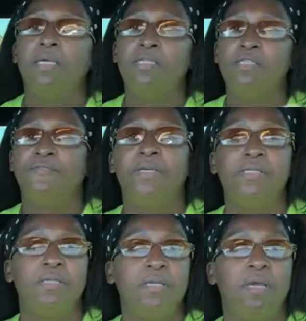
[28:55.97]
Get your face
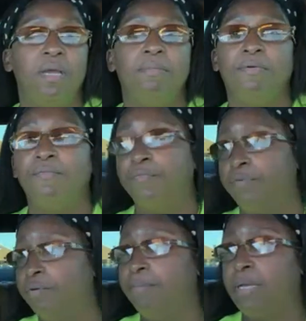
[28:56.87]
in the camera before
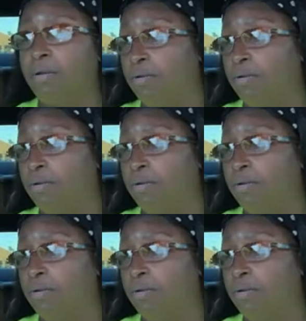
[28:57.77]
you be at the